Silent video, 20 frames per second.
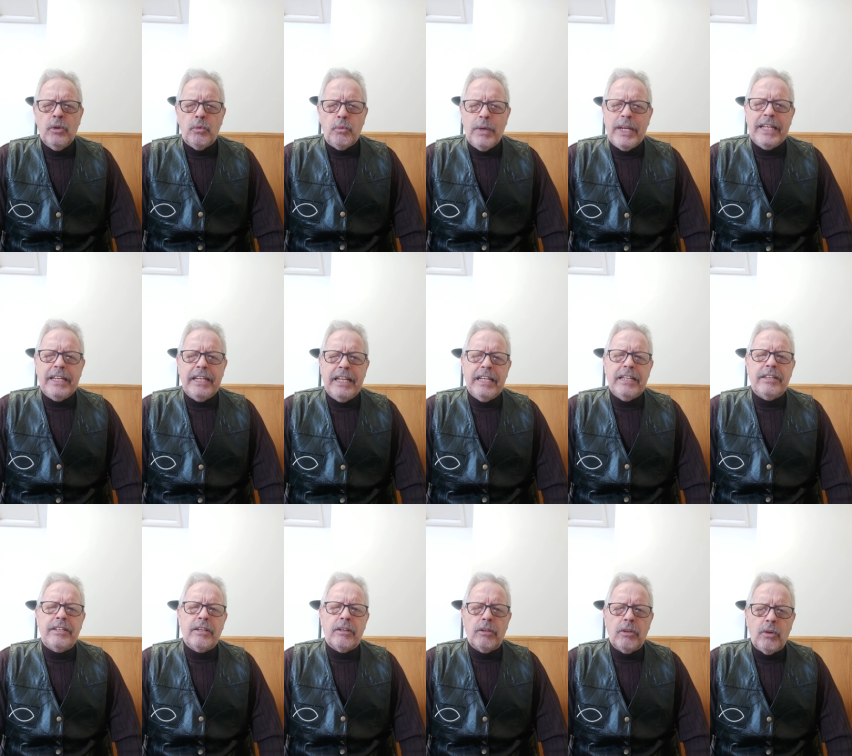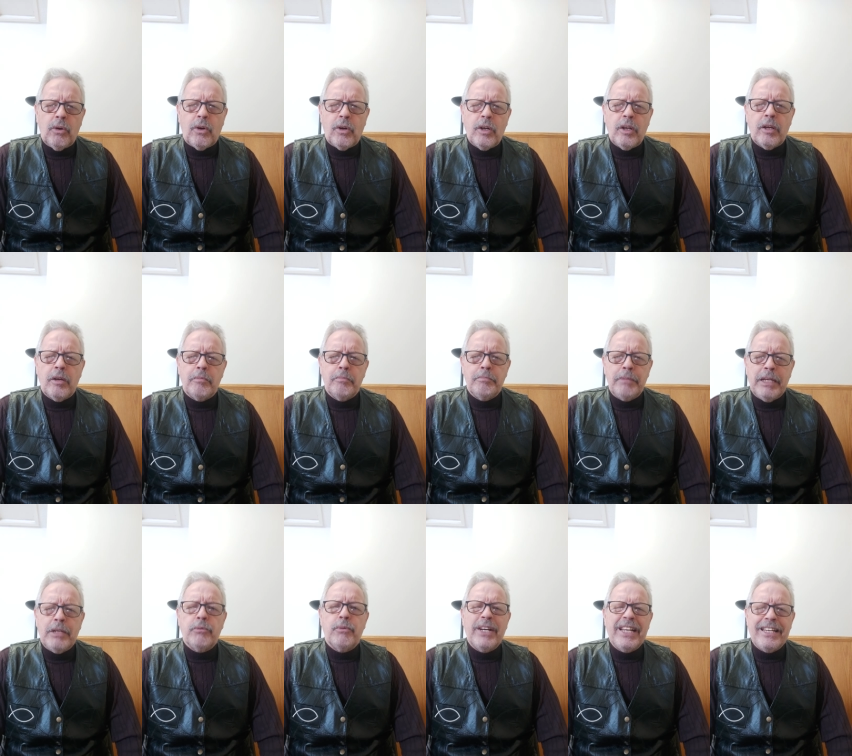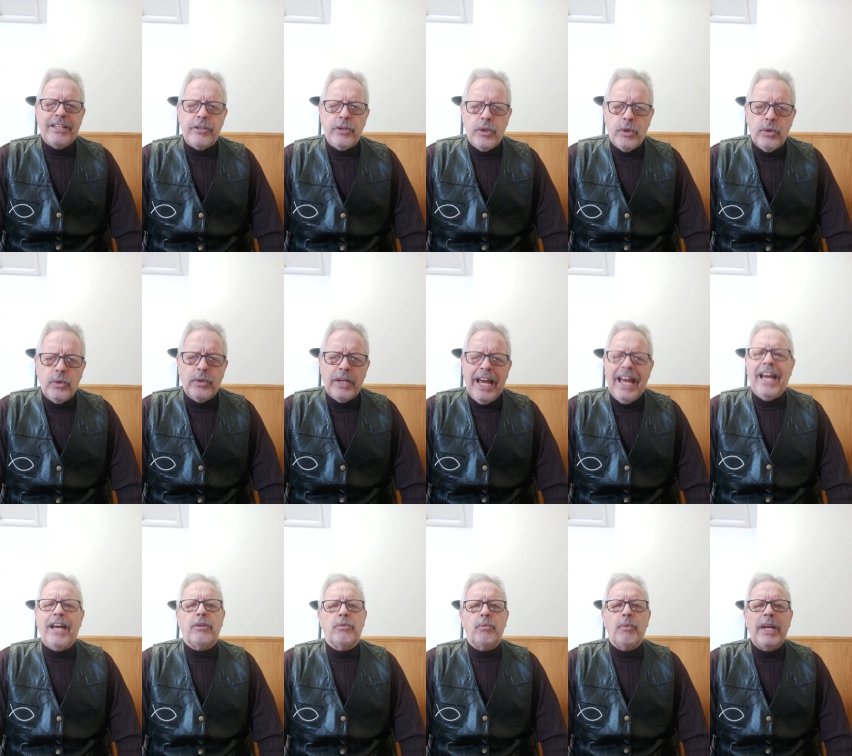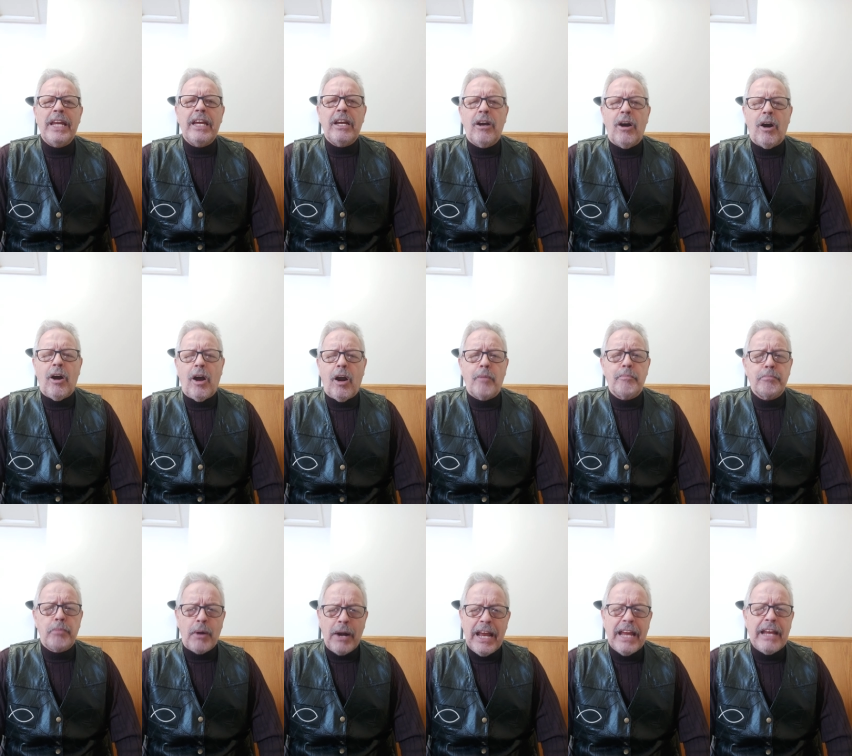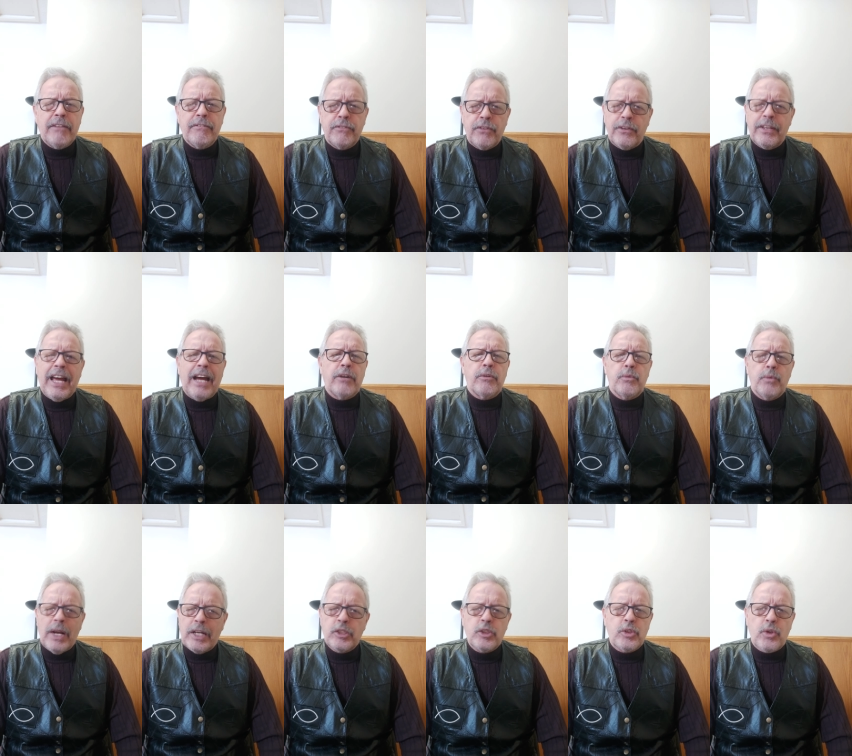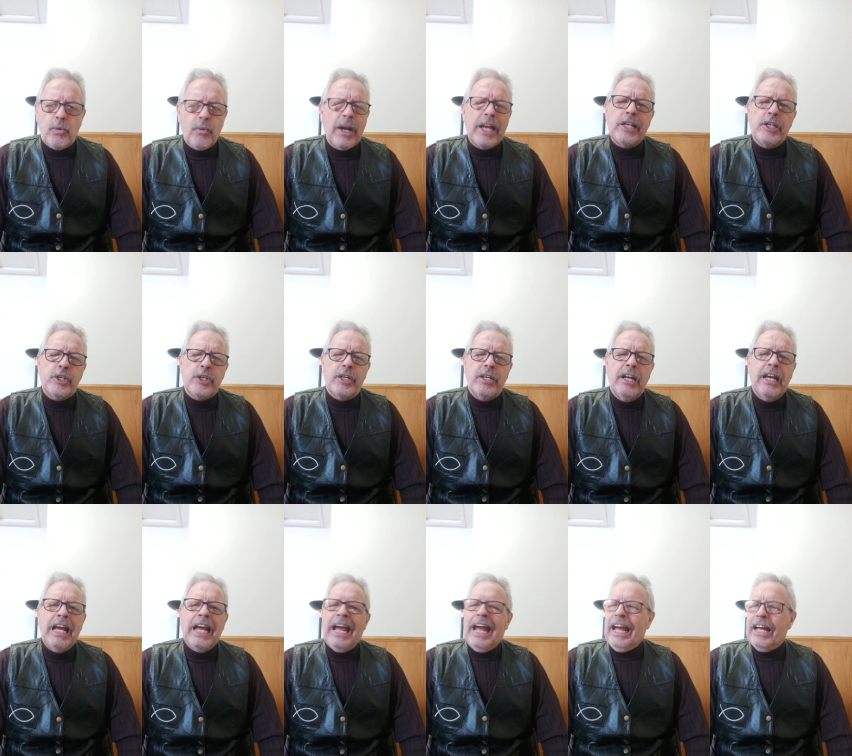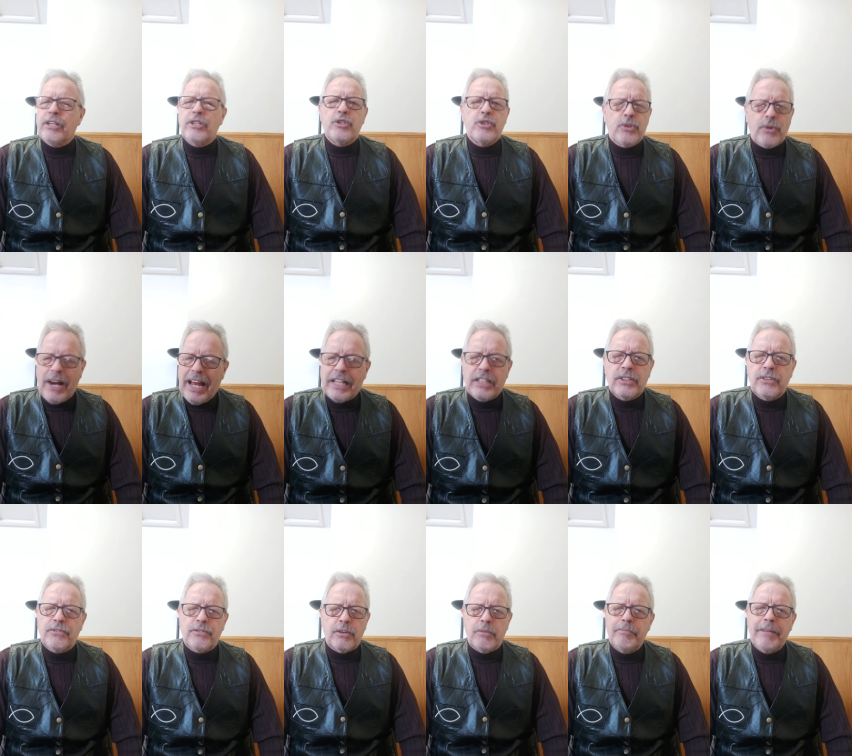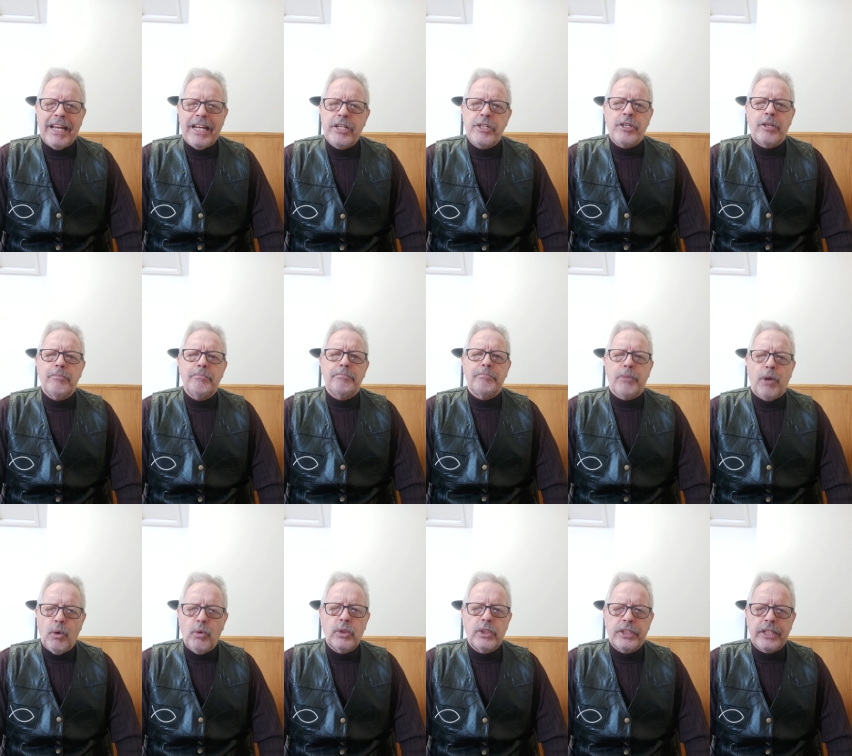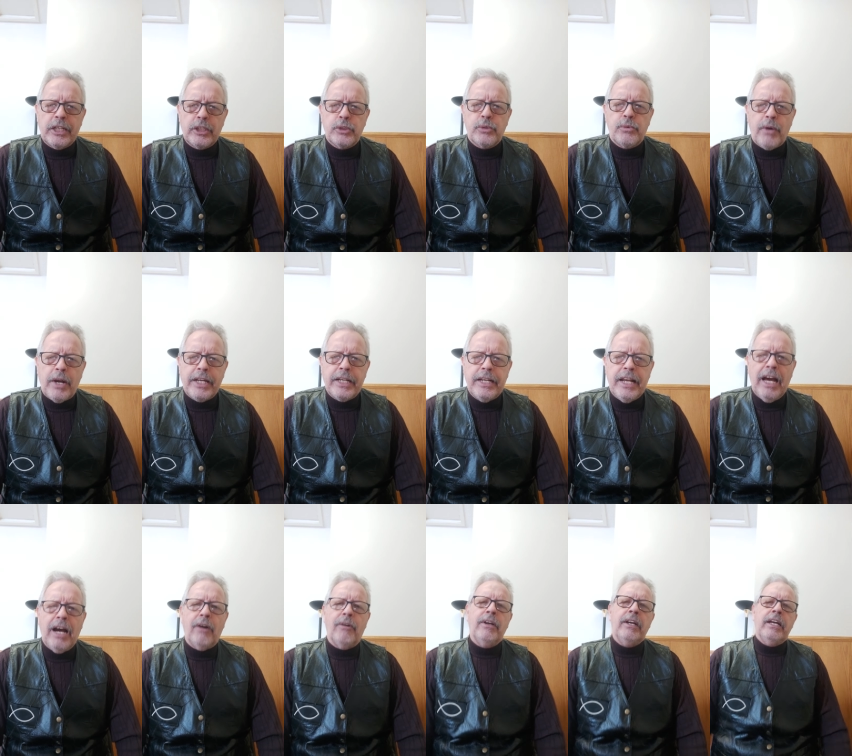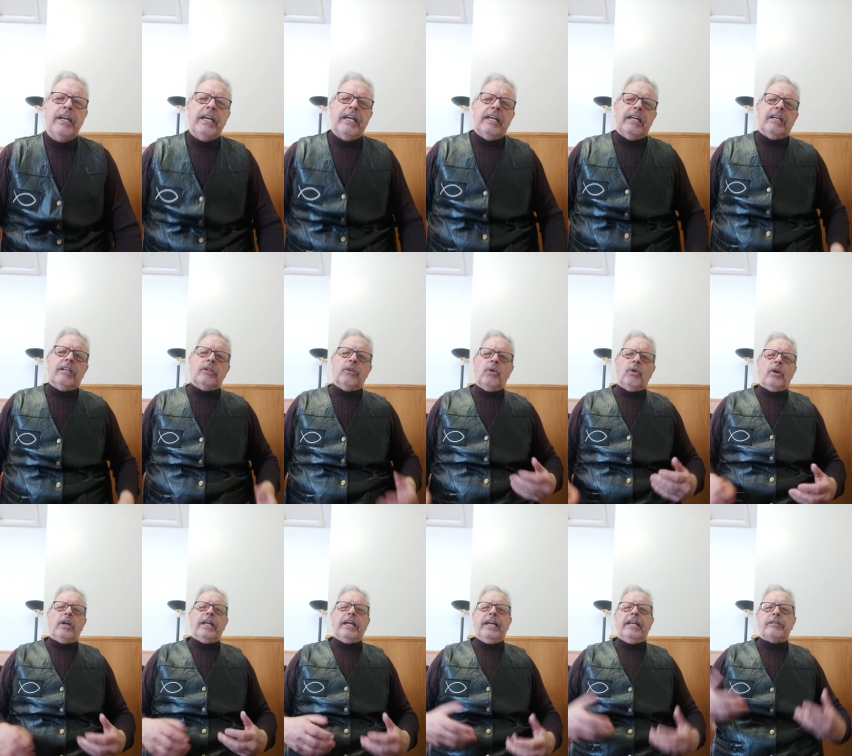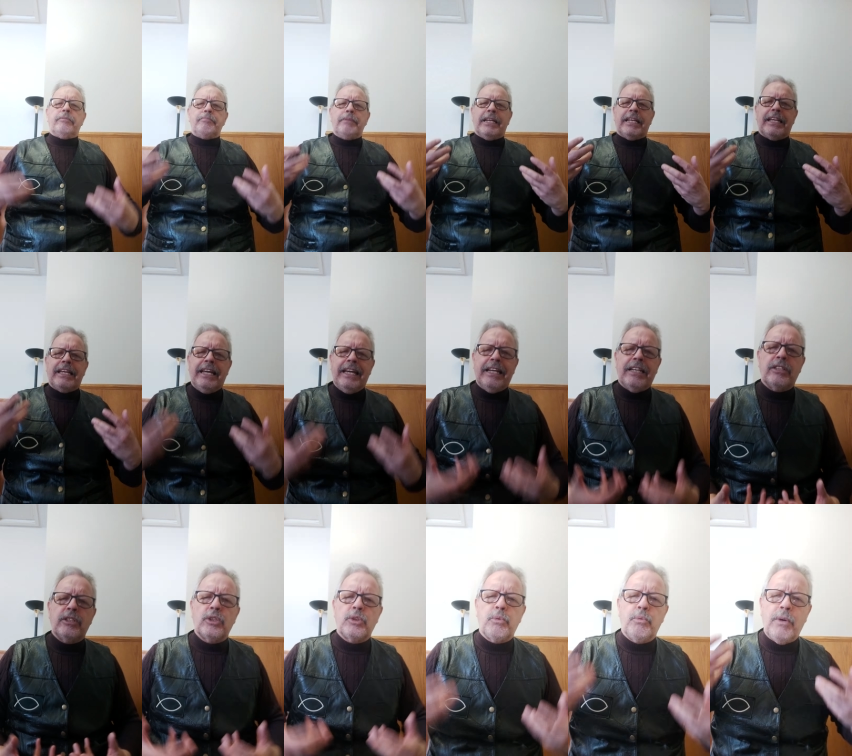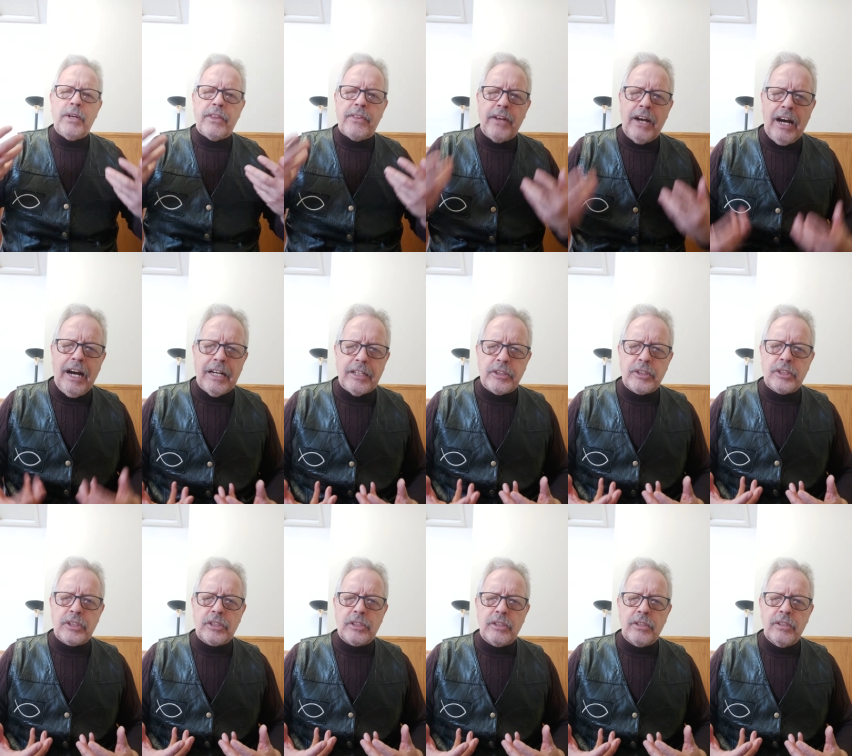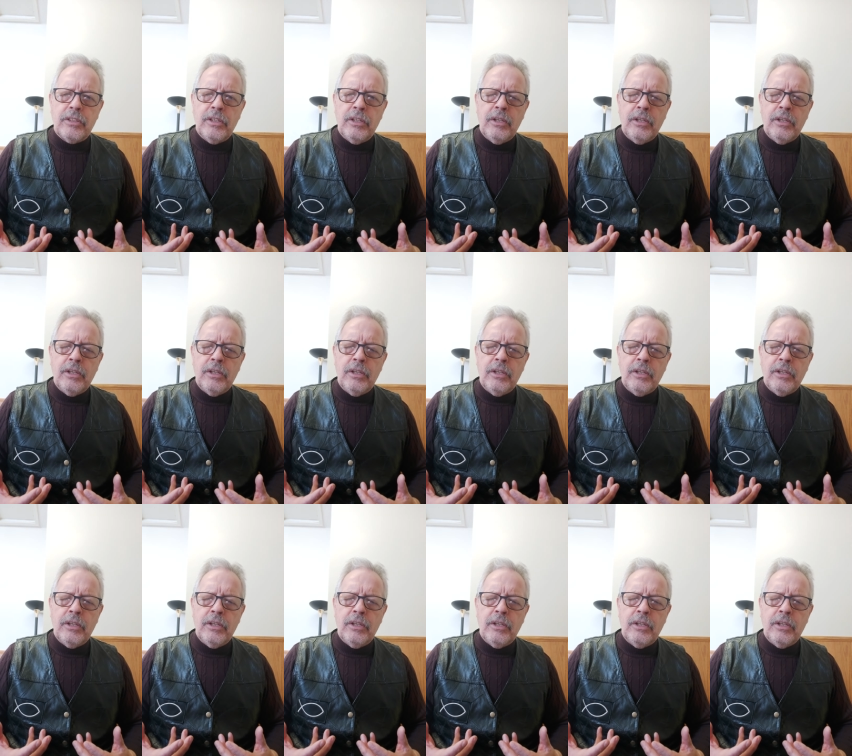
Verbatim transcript: We need to, Lord, be renewed. And we are praying for that restoration and transformation process right now. Lord, it begins with us.